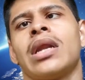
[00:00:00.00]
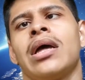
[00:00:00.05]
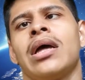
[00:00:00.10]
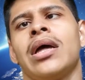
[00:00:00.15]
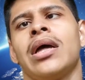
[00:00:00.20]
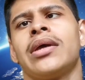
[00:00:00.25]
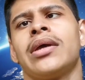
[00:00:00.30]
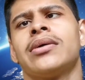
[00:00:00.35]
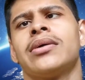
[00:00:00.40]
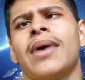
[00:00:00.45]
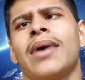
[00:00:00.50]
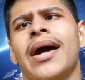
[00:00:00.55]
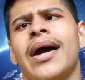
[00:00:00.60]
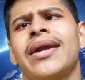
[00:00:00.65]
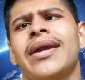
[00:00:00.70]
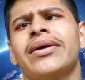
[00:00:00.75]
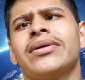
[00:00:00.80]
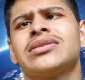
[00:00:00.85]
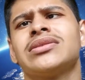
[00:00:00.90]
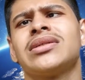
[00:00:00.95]
You might
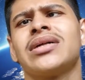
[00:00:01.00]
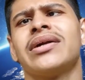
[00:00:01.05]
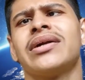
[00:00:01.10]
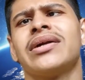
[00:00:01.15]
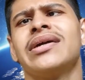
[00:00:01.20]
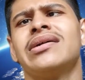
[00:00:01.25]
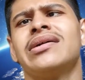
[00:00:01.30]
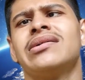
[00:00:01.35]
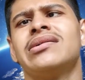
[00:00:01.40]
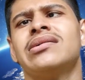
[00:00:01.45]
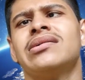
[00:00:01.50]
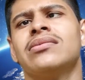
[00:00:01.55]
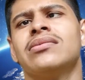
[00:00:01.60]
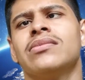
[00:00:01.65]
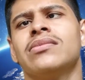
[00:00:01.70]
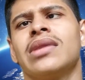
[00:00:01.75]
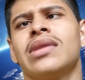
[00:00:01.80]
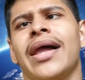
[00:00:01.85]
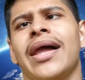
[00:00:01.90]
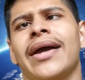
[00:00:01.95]
have studied
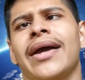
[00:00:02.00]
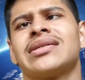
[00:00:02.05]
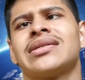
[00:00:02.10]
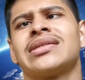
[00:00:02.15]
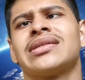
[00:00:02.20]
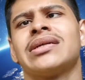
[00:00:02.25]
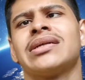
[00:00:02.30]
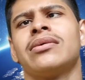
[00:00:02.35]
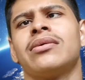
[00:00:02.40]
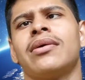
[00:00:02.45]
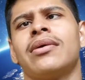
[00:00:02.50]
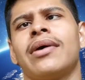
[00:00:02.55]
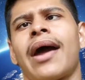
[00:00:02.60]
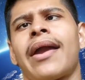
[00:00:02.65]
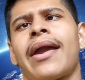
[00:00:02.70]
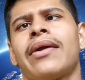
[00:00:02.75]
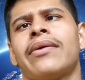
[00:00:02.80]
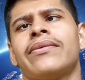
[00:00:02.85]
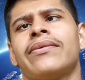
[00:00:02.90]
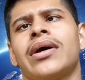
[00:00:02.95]
like 0
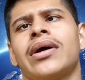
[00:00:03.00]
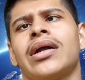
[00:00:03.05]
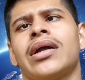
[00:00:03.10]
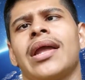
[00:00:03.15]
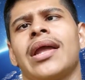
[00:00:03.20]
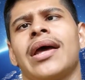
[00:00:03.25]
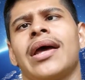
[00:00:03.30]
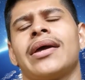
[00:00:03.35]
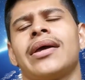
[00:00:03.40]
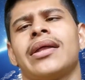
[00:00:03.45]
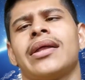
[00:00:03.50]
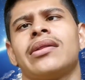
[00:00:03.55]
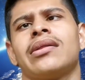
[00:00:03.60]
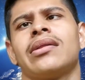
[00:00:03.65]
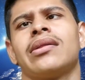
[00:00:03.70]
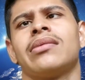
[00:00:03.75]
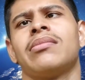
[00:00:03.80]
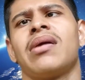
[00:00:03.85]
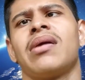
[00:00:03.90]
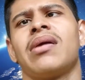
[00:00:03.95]
and 1 like in
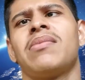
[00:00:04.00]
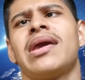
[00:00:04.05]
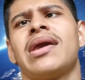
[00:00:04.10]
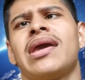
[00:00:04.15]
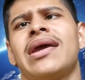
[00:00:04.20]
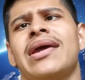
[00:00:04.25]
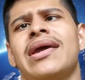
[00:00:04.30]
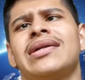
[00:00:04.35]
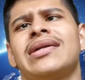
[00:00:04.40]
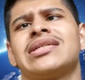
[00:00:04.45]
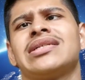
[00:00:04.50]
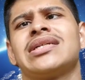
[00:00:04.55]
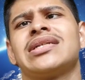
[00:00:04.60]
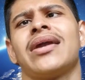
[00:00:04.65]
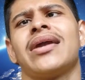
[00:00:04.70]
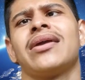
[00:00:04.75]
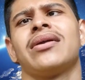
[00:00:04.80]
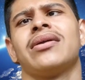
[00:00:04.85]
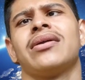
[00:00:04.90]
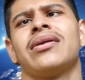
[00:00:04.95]
maybe 8th
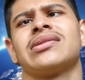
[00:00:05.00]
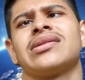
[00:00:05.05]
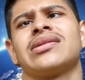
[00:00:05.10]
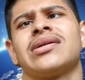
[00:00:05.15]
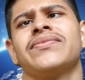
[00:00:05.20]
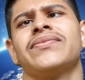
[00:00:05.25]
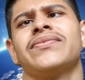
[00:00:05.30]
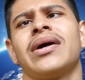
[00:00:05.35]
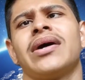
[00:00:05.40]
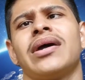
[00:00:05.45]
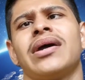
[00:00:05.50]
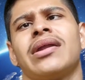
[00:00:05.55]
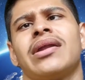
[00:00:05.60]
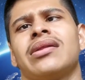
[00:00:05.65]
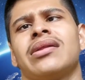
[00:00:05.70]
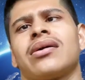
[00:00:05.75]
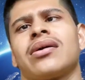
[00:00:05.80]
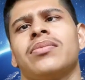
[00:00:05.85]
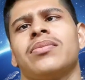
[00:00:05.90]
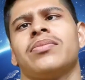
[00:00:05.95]
standard or somewhere in the
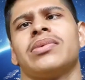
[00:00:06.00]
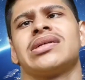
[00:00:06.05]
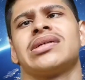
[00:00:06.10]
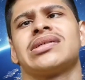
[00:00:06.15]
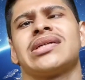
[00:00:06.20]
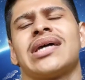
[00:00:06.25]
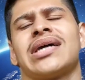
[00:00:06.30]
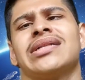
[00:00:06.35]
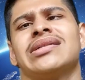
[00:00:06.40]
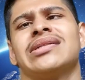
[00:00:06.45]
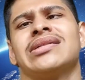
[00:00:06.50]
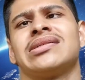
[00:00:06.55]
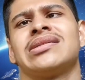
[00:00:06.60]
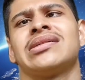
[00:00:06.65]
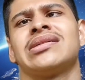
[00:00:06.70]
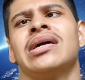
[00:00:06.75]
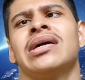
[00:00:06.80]
computer science.